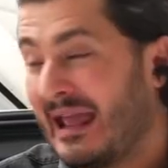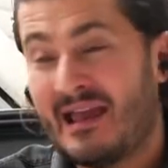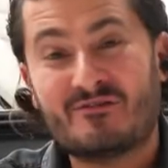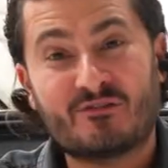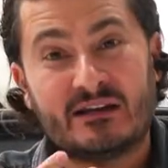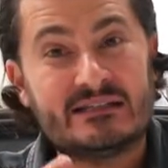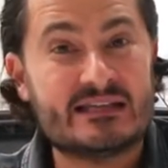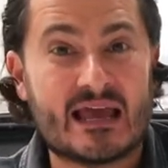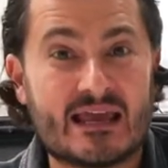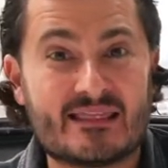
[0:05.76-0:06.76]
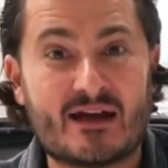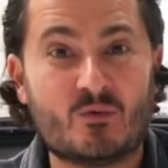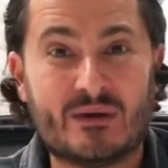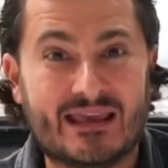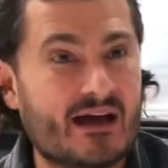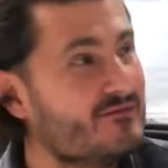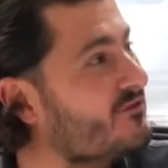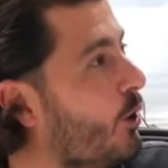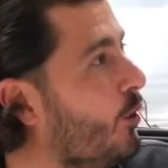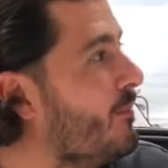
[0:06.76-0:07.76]
every day that we have
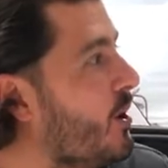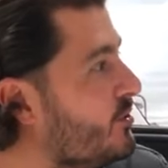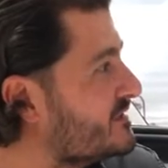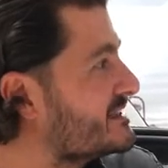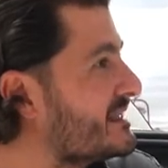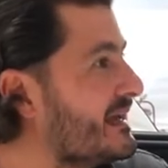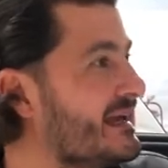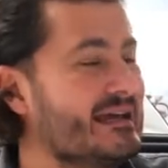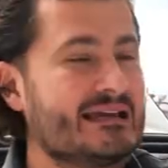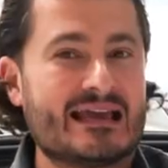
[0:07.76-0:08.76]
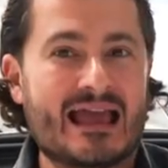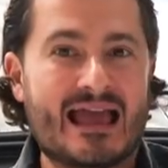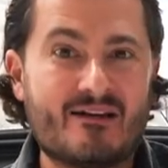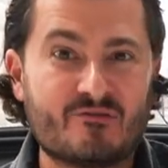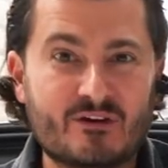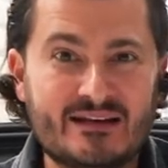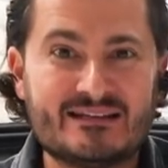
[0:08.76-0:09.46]
almost every